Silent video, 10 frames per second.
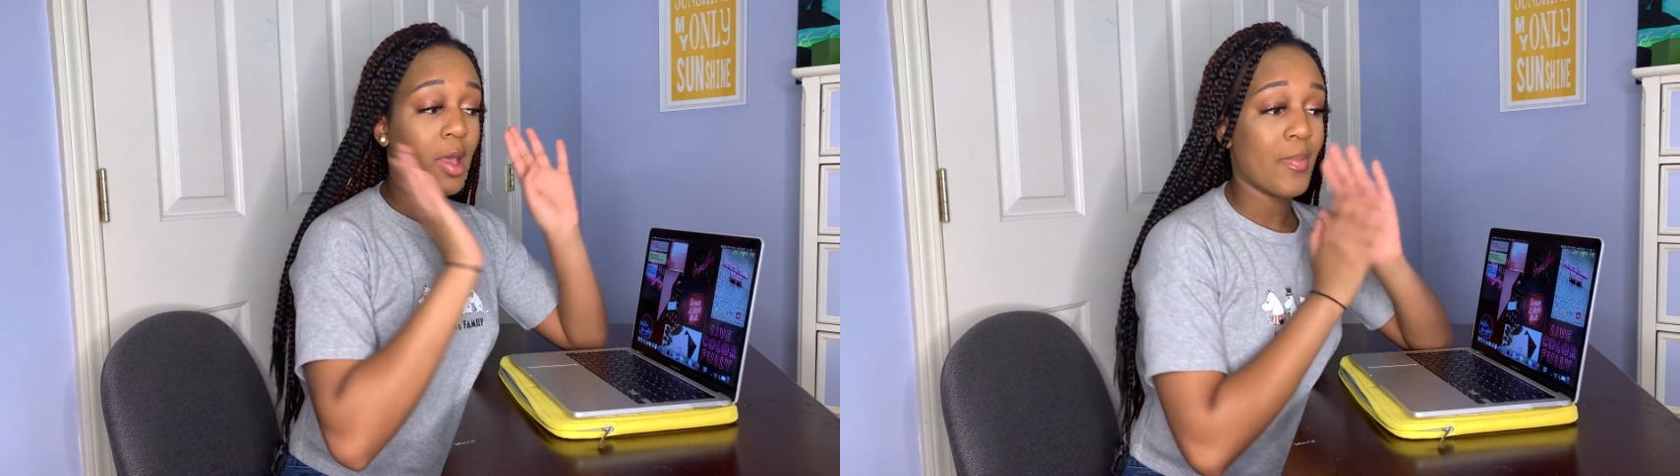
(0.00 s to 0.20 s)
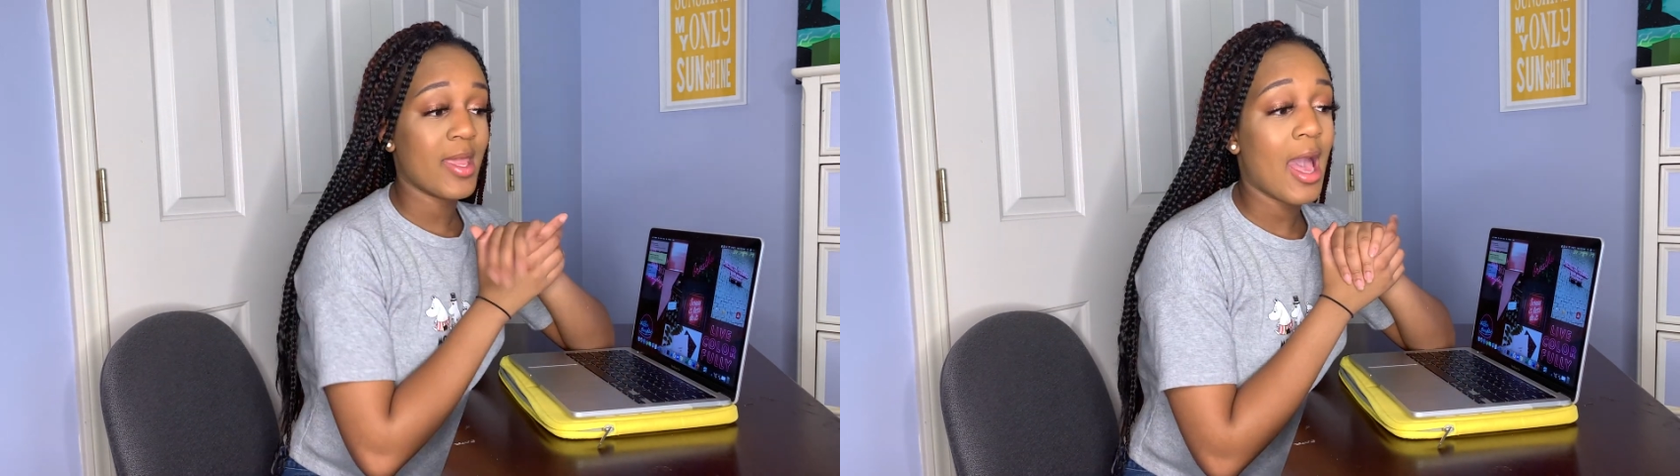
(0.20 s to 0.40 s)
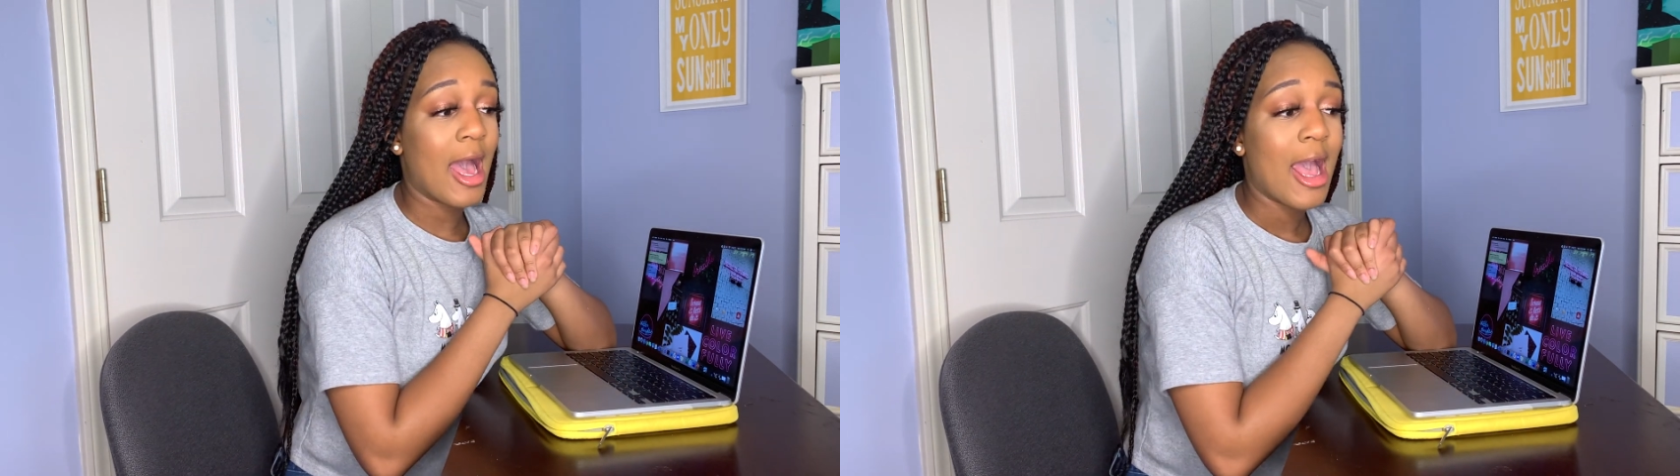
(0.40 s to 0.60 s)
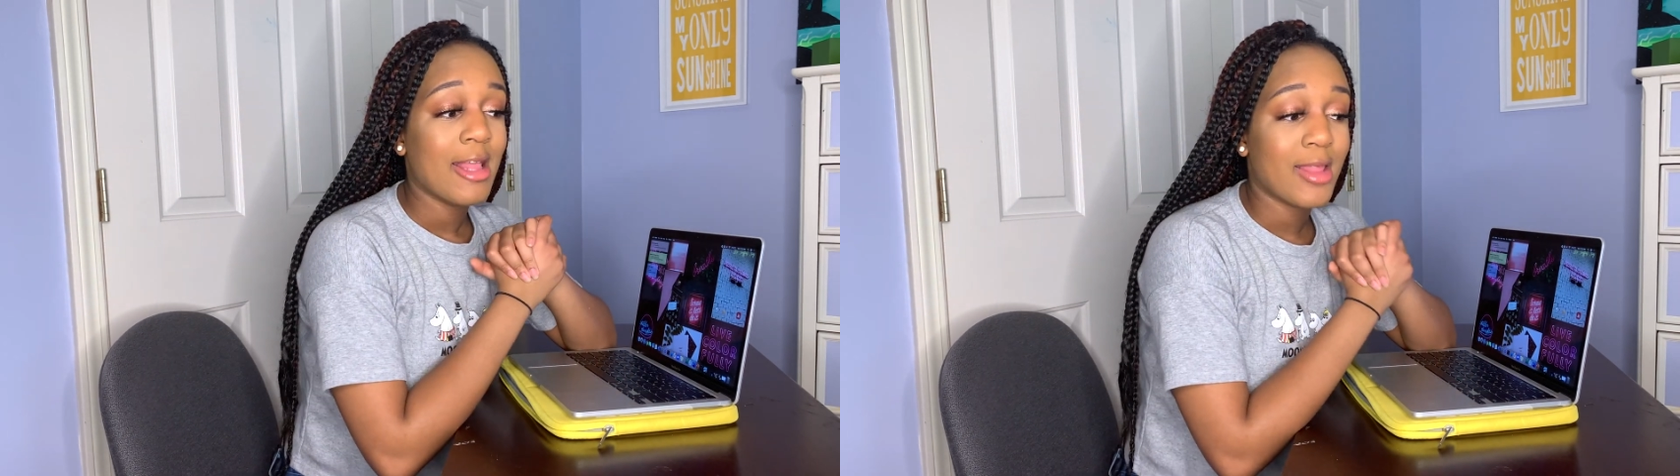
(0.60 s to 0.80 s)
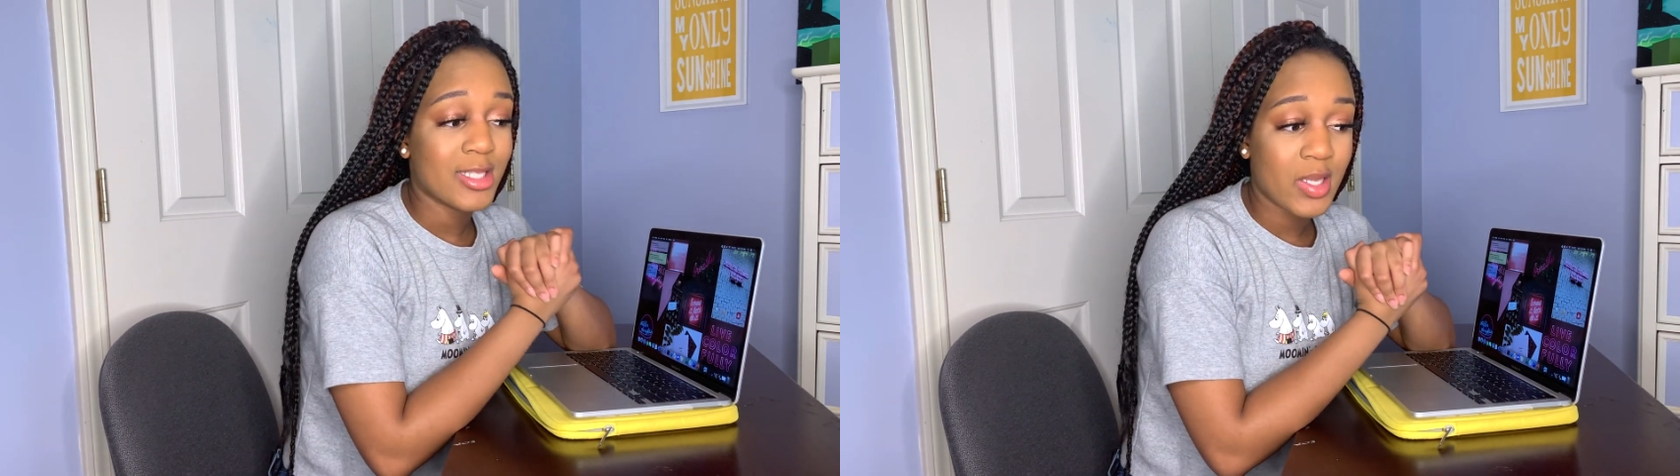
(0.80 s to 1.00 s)
But yeah,
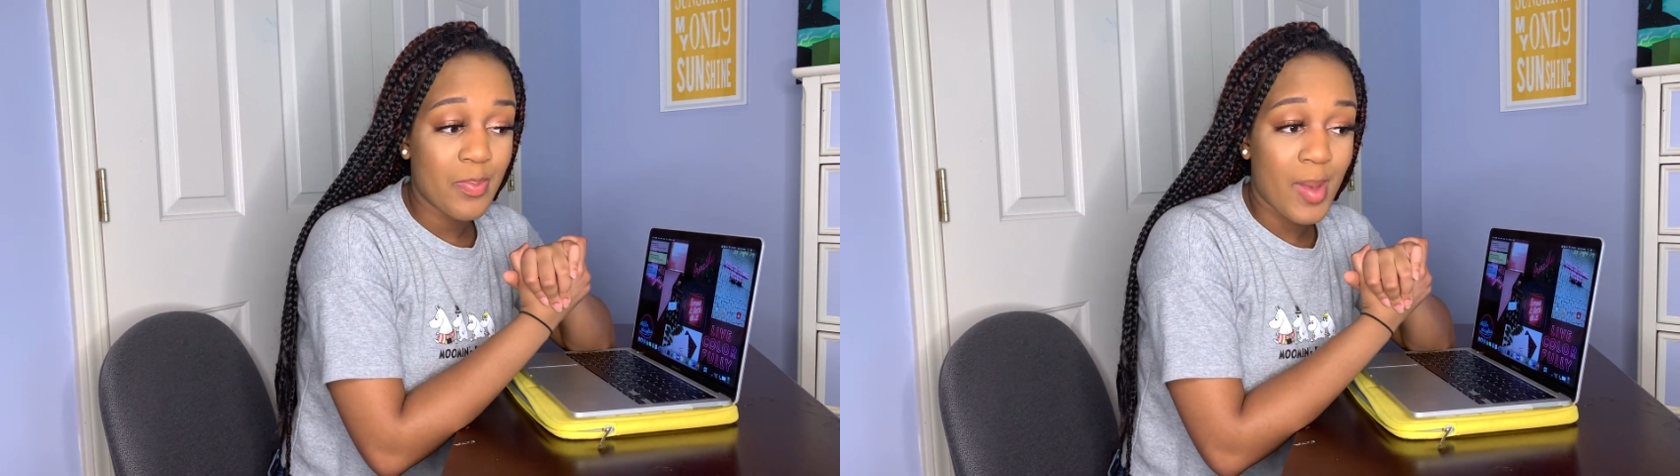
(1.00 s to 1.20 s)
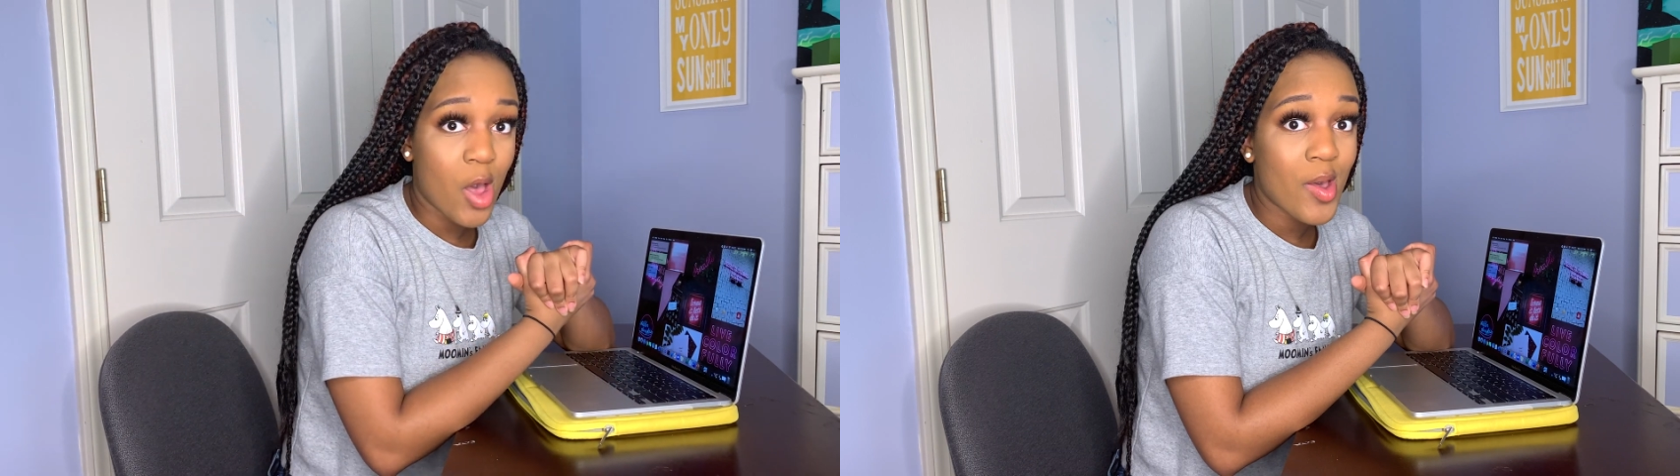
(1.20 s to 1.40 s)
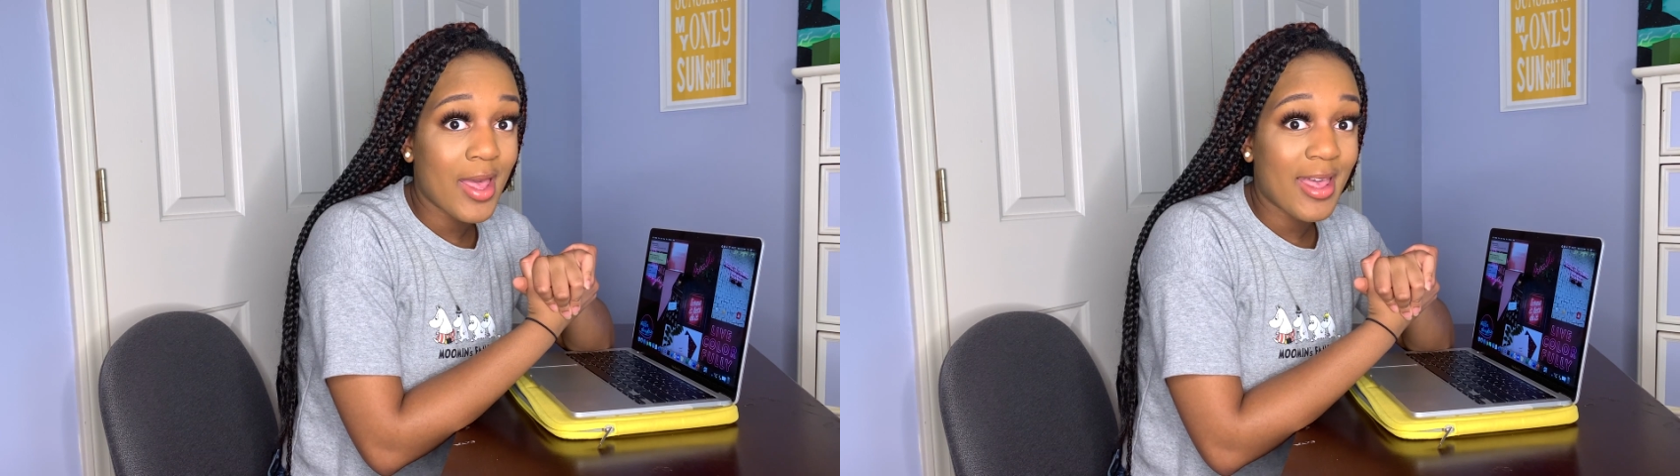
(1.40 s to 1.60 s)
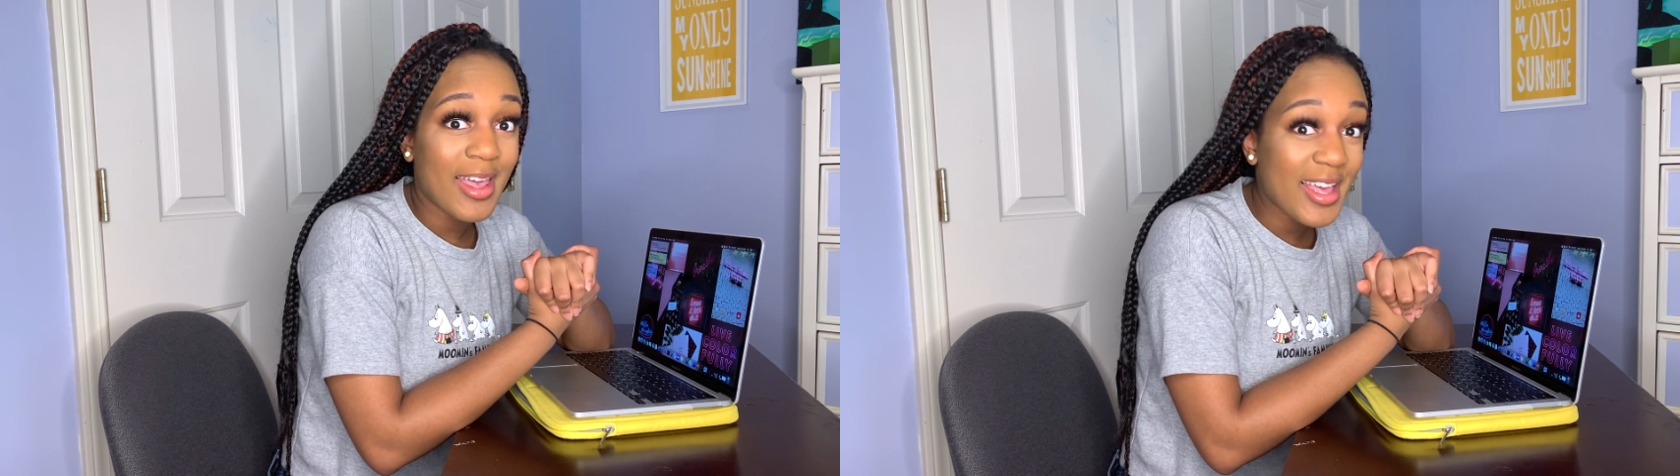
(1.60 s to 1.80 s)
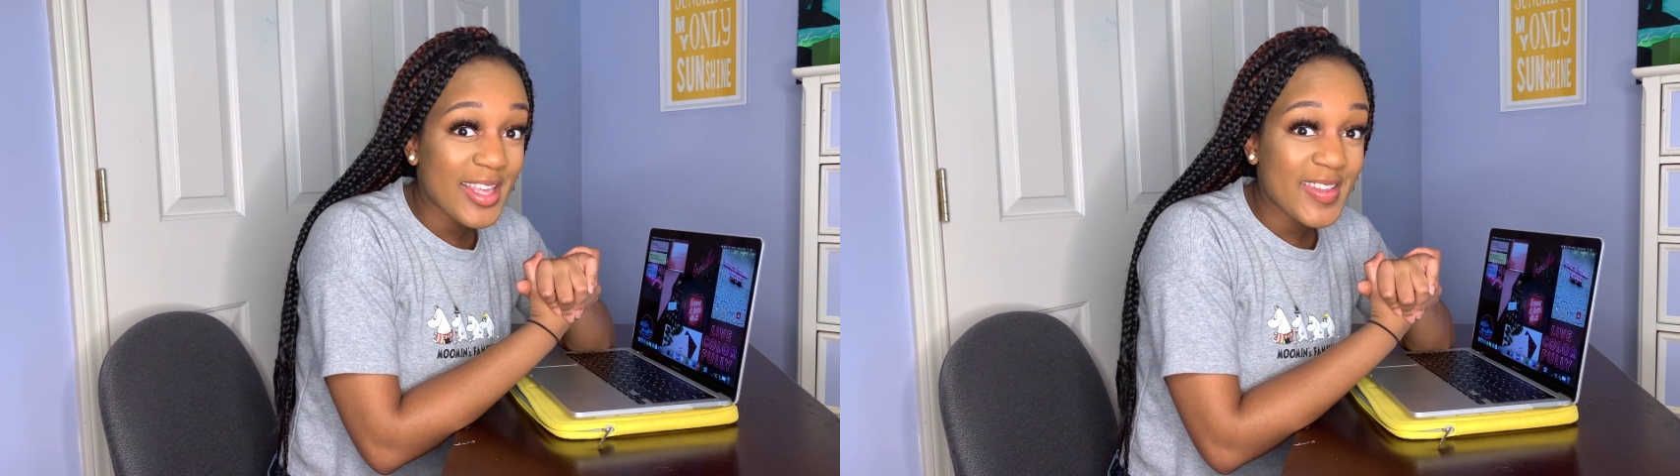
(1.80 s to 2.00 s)
that's about
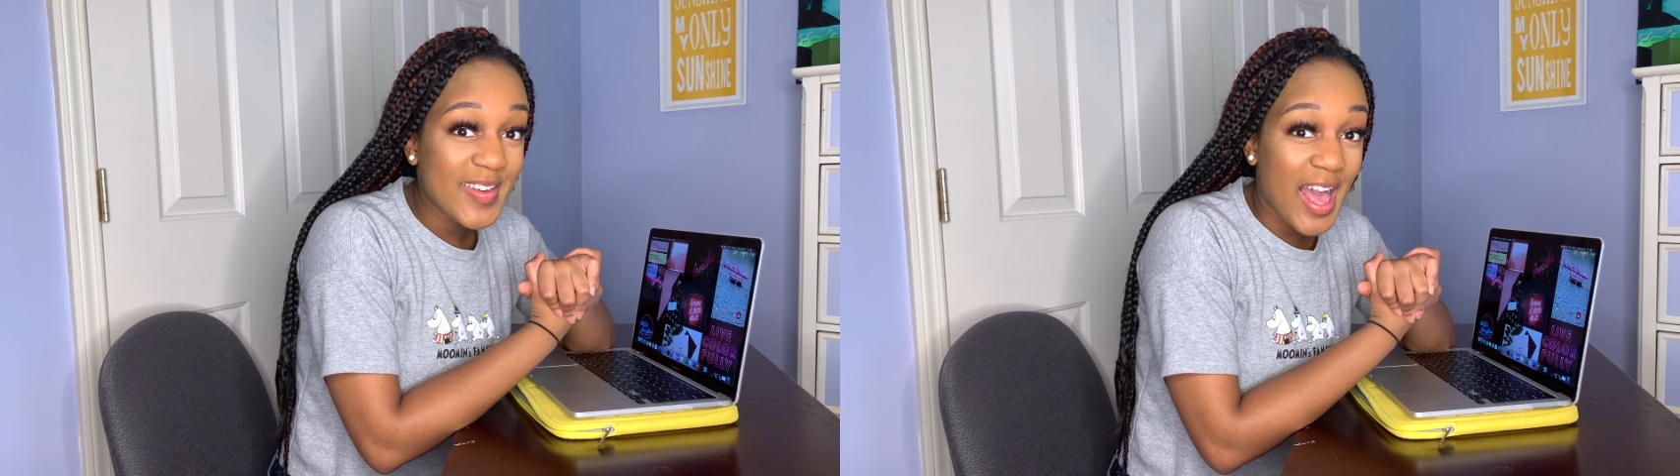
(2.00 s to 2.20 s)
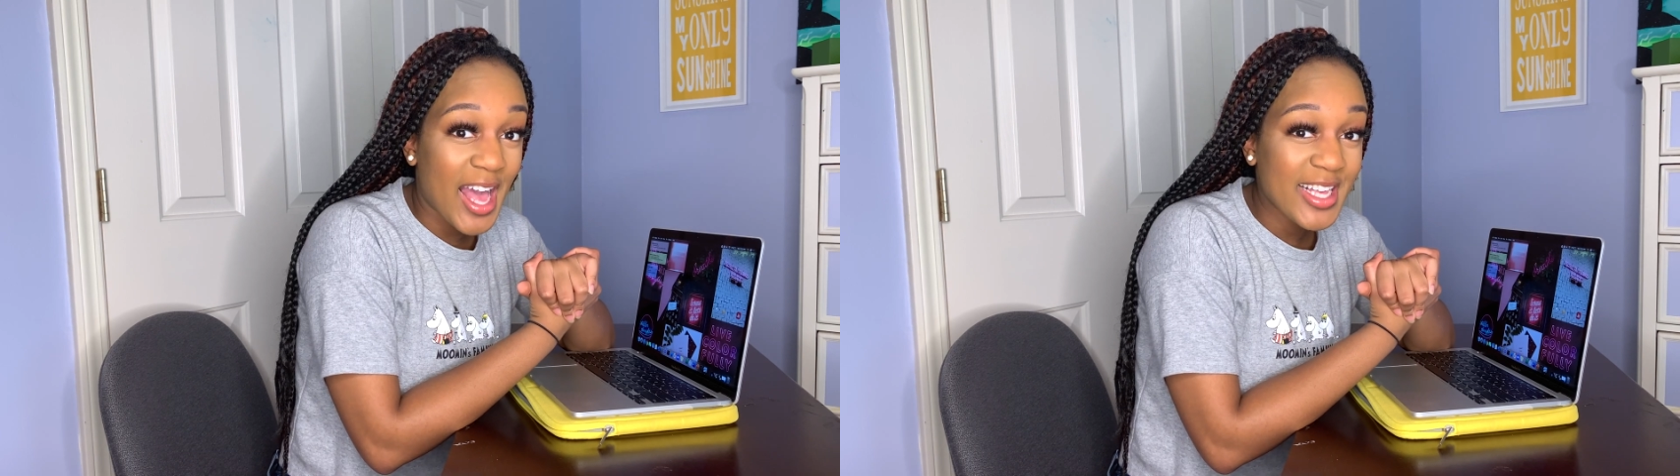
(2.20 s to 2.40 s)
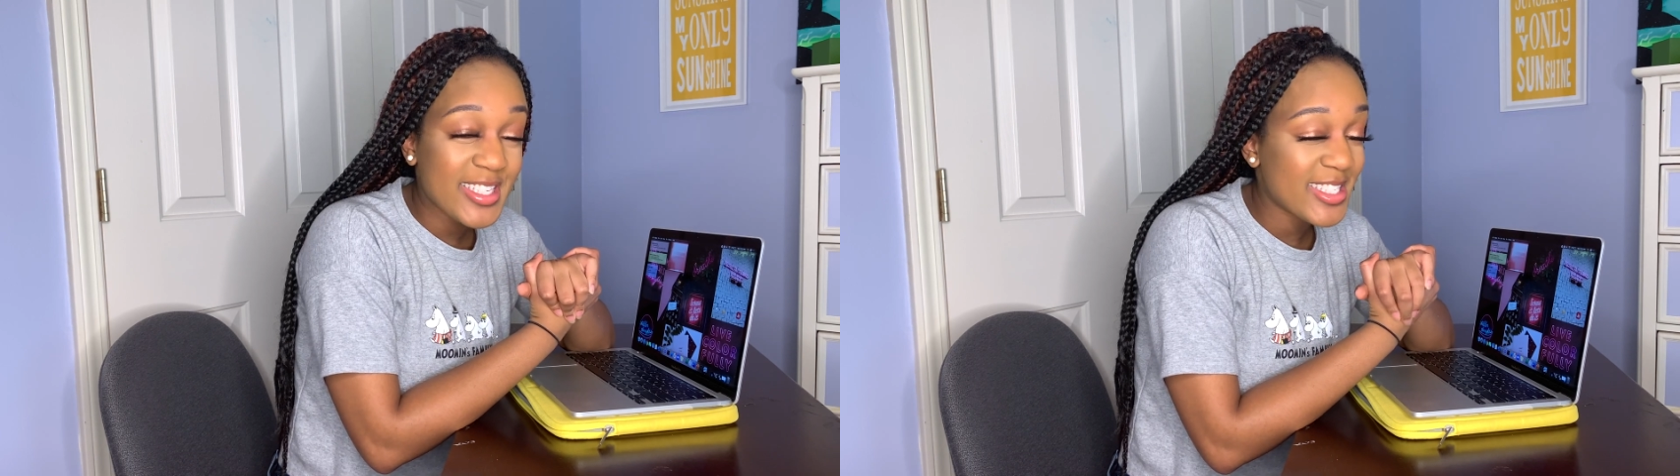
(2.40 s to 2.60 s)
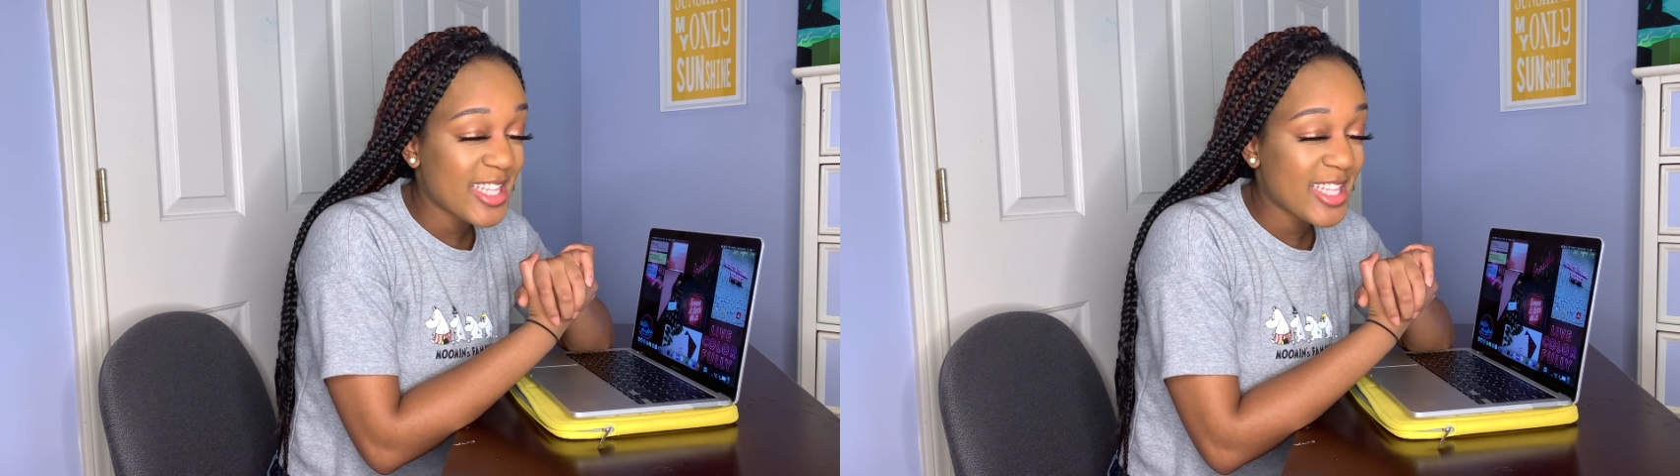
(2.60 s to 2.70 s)
it, you guys.